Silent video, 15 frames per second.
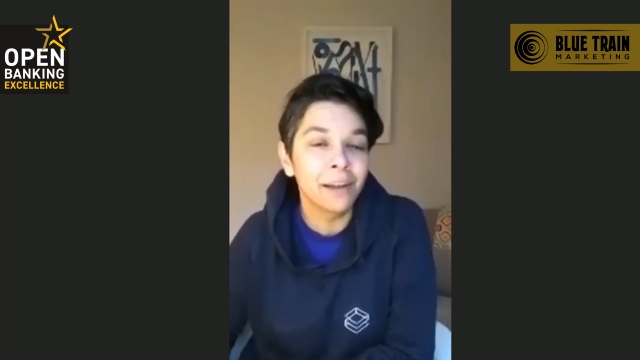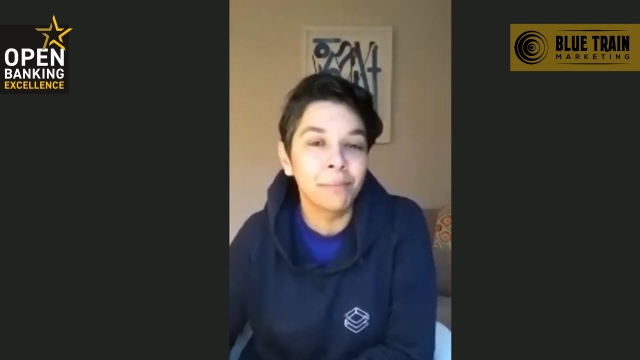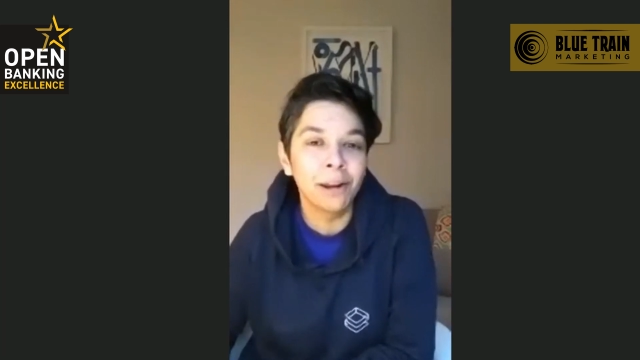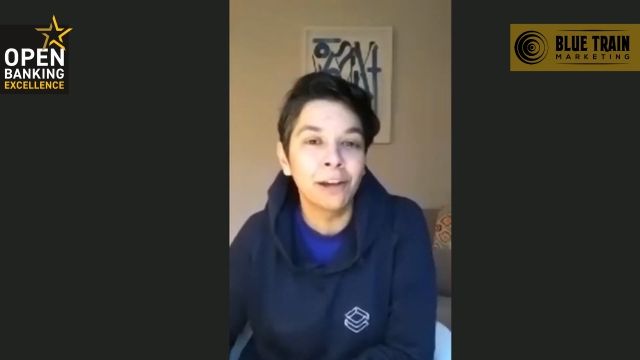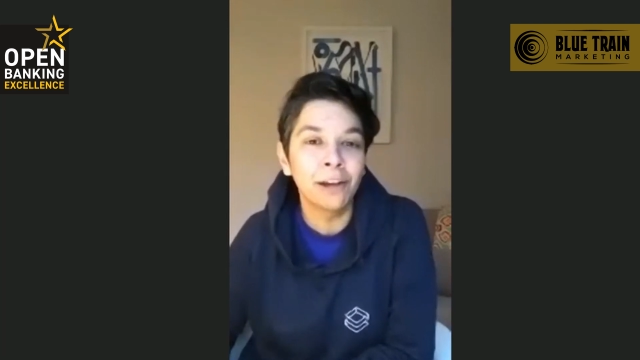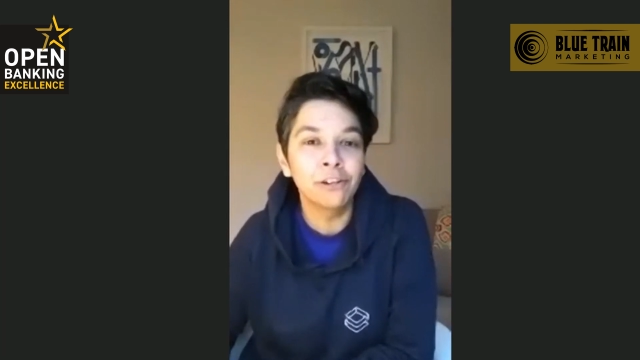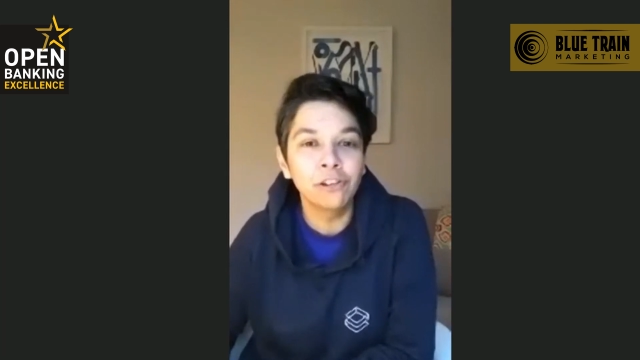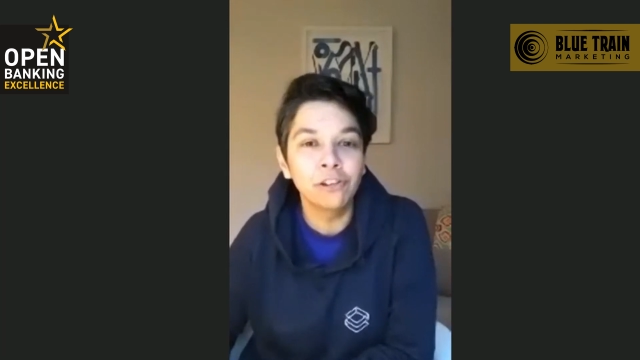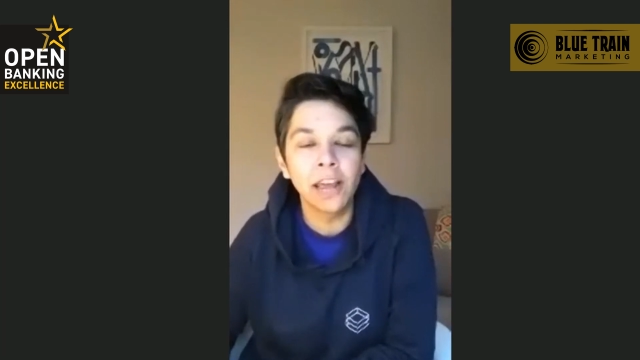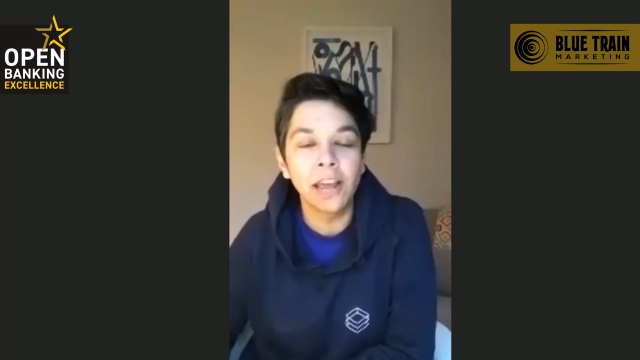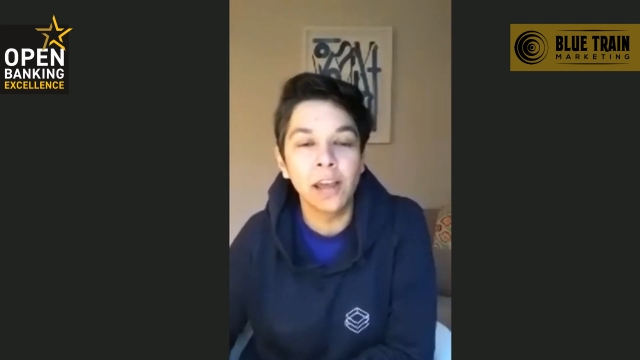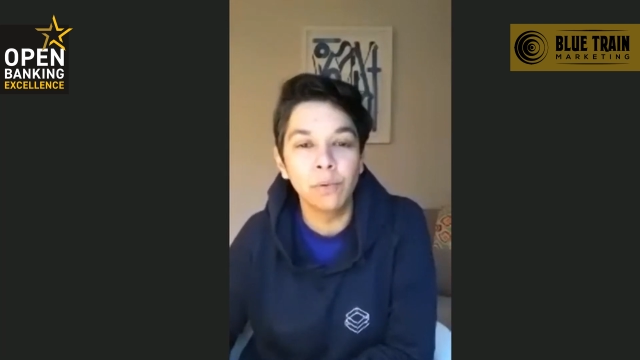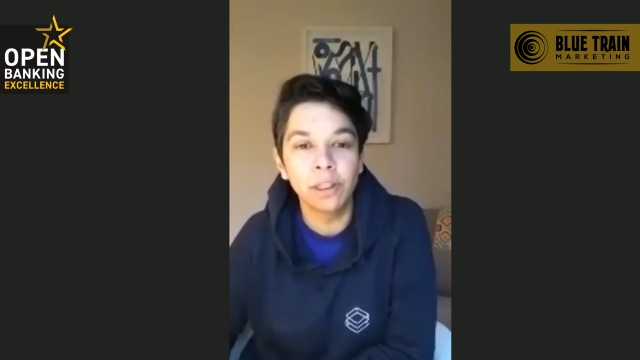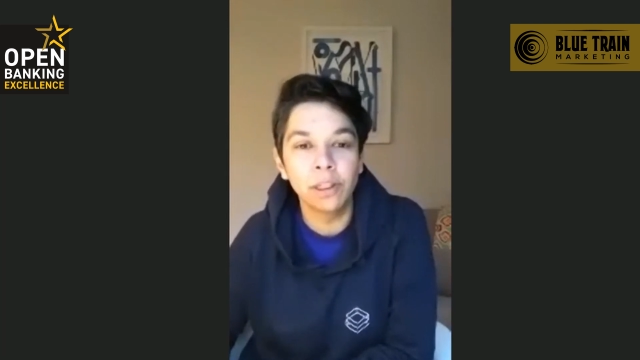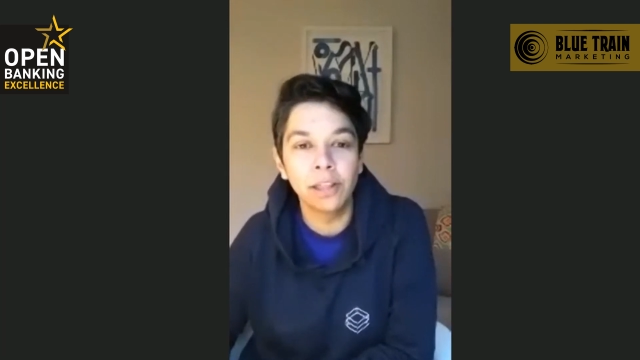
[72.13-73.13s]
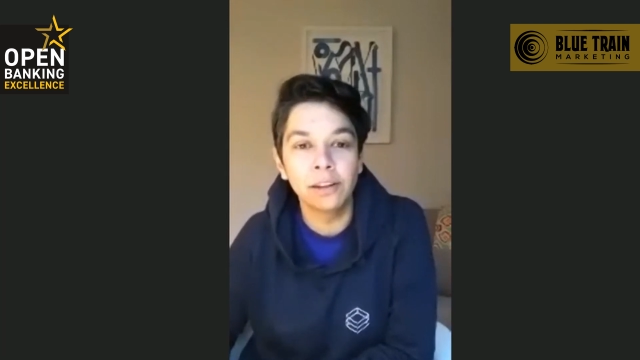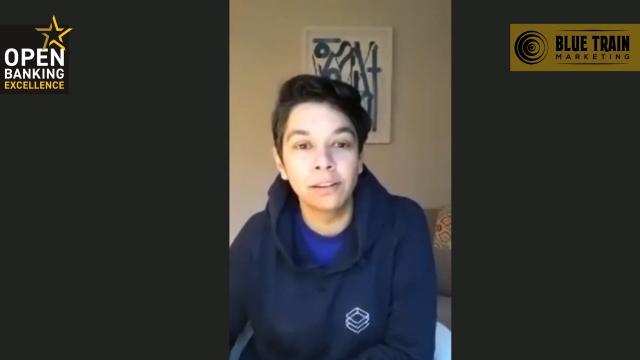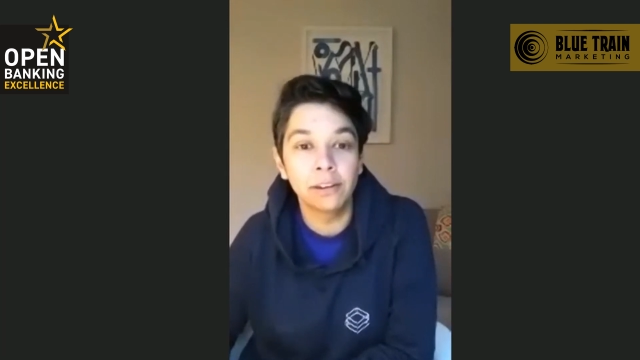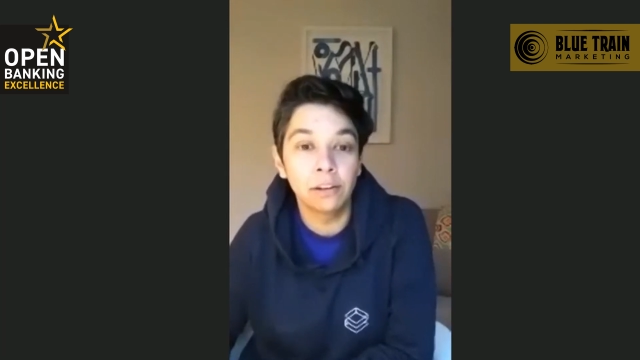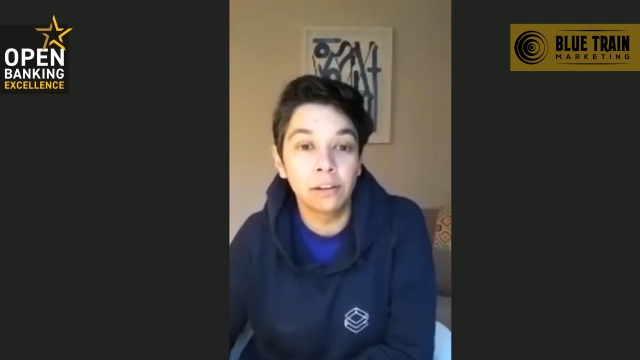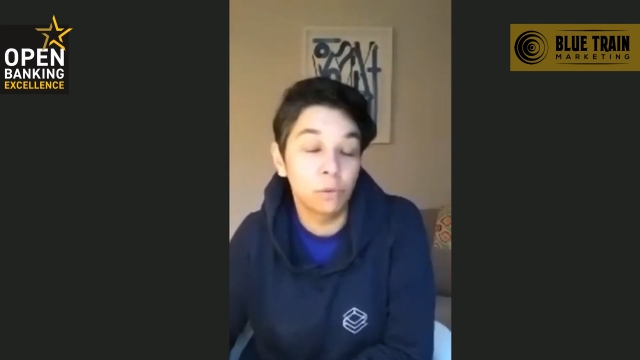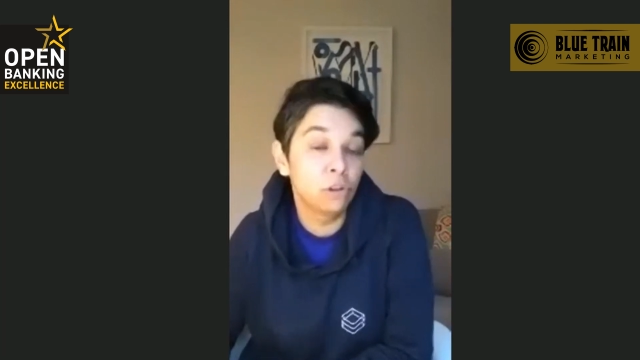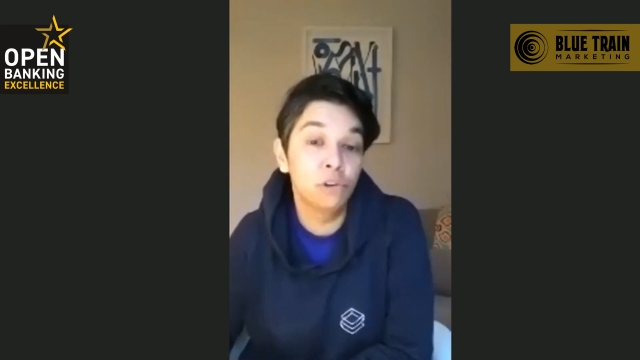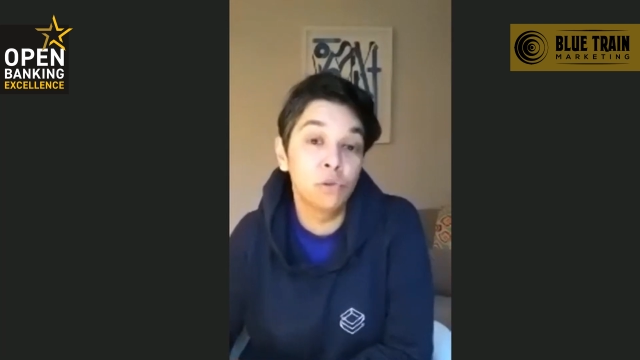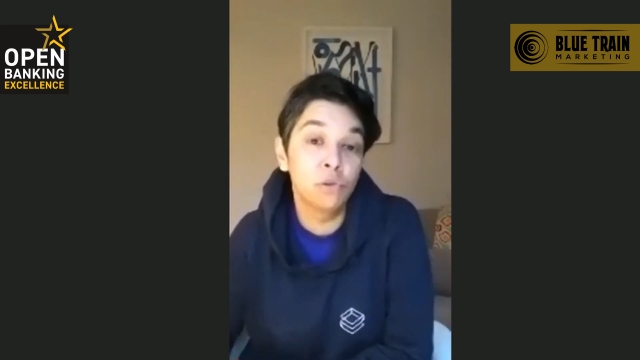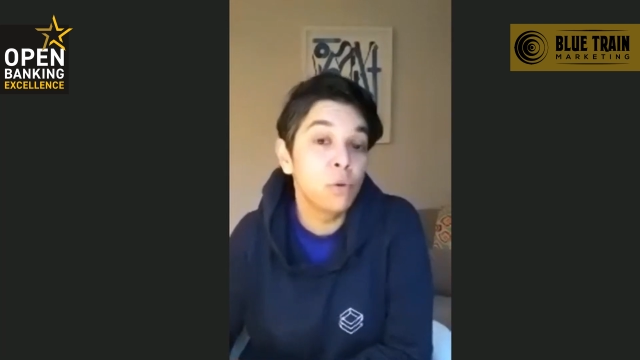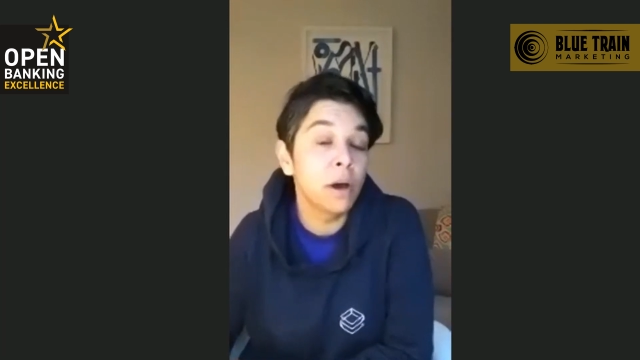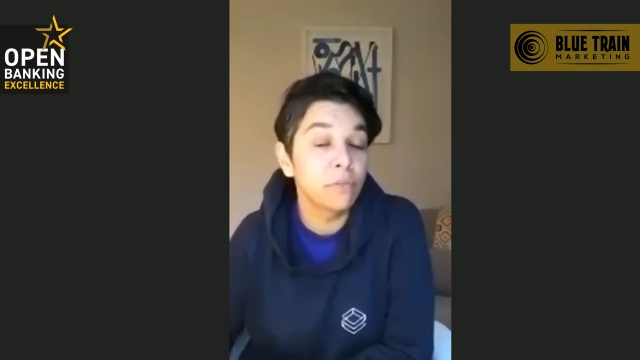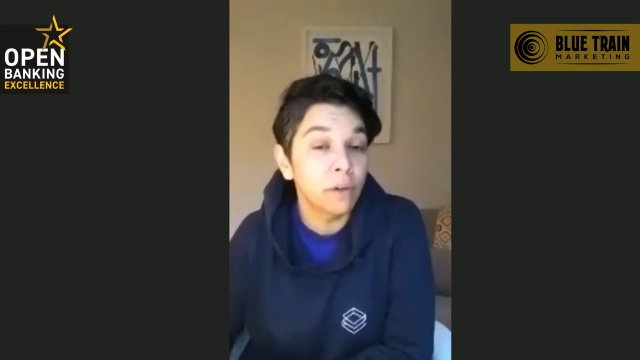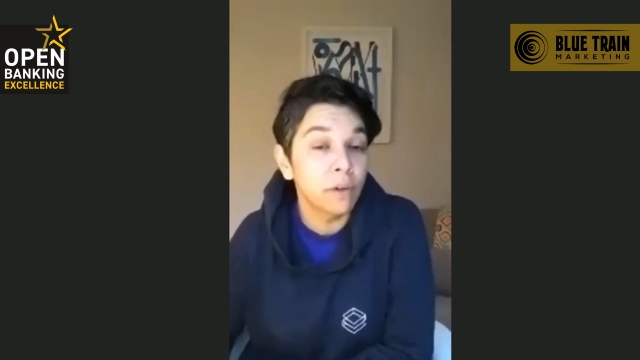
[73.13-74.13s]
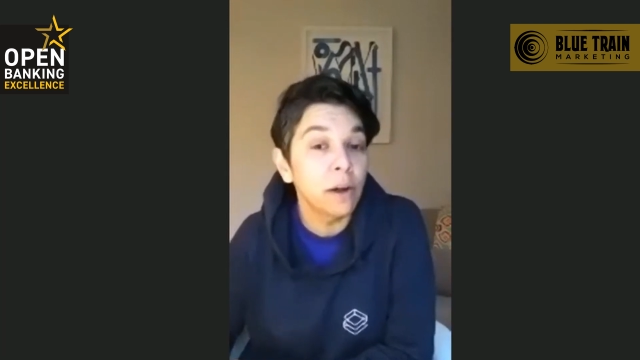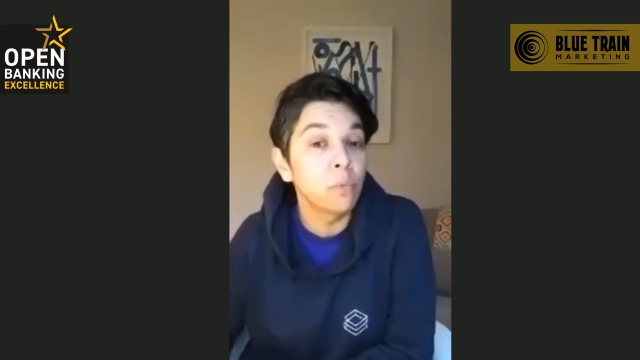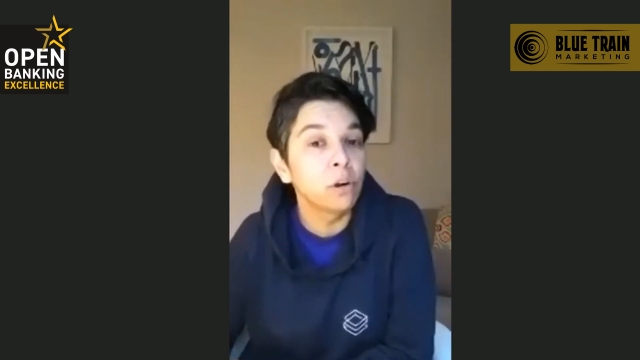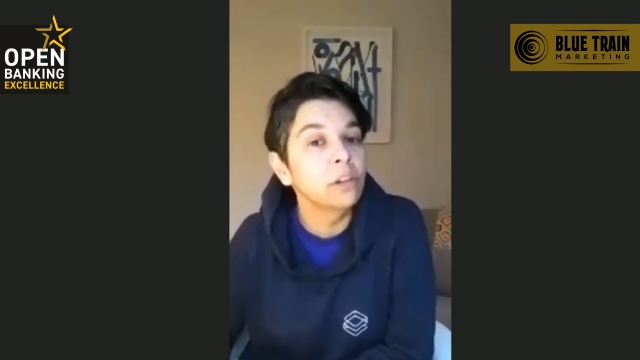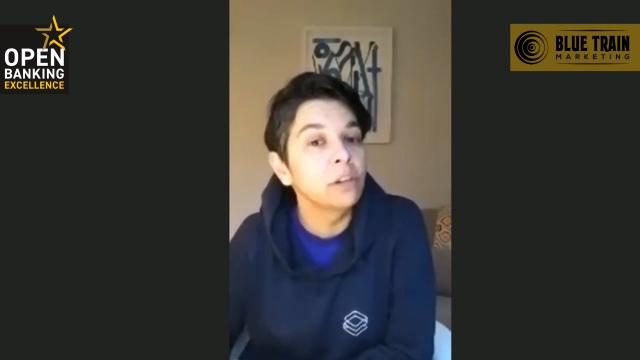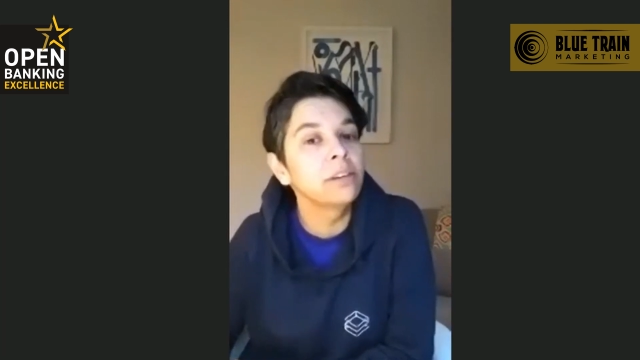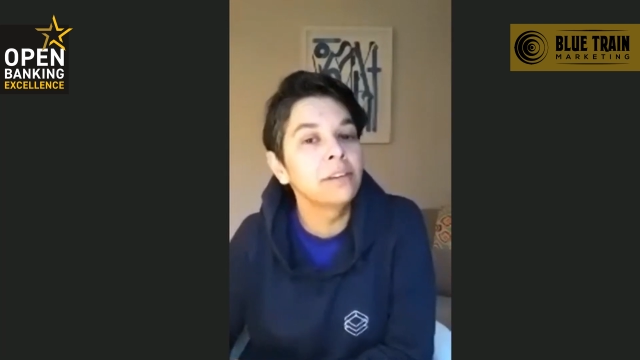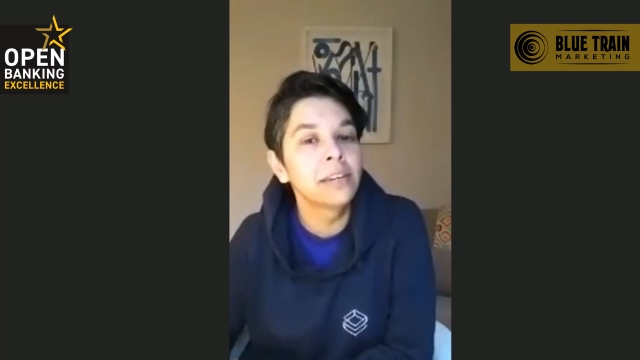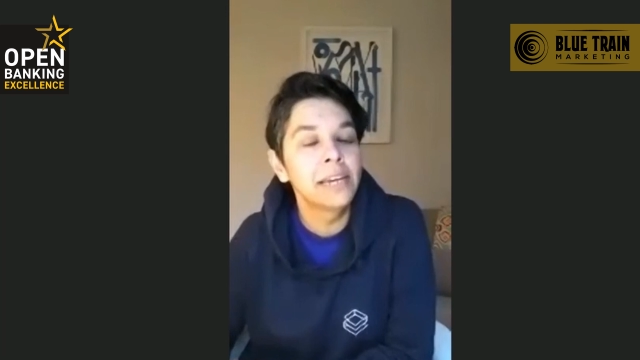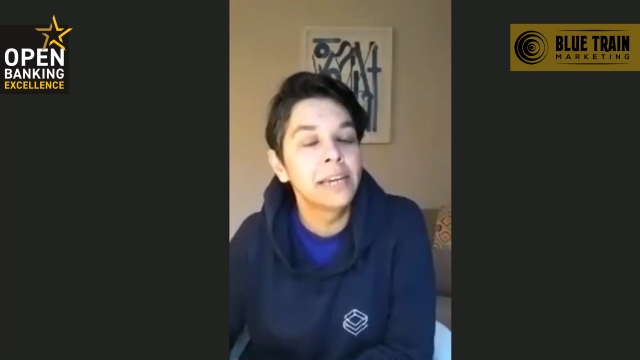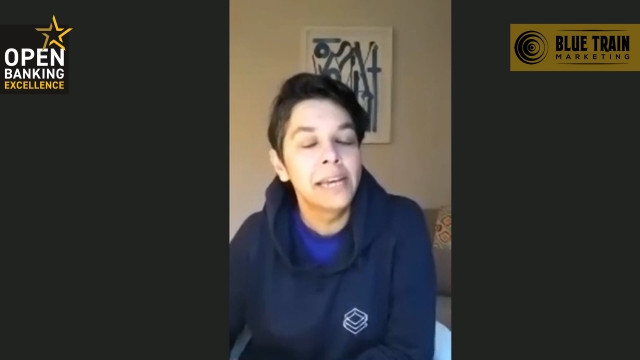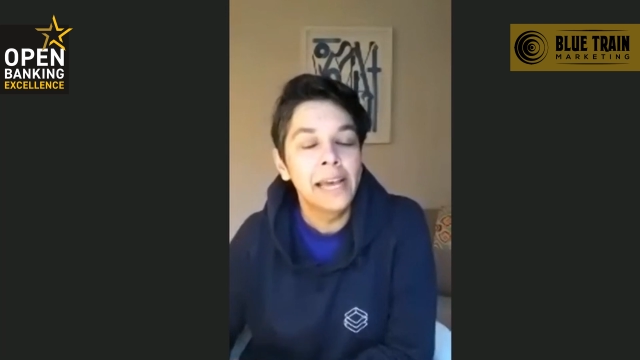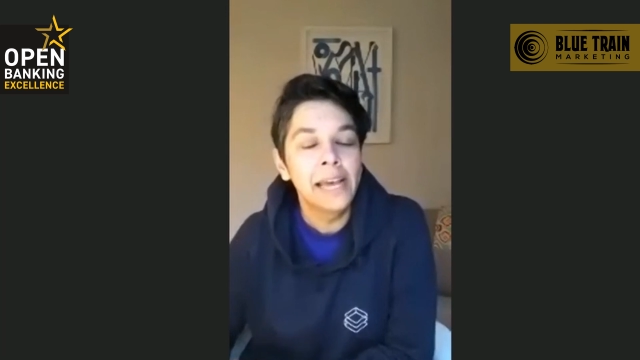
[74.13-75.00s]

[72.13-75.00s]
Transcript: and I'm allowed to share with it to whoever I want.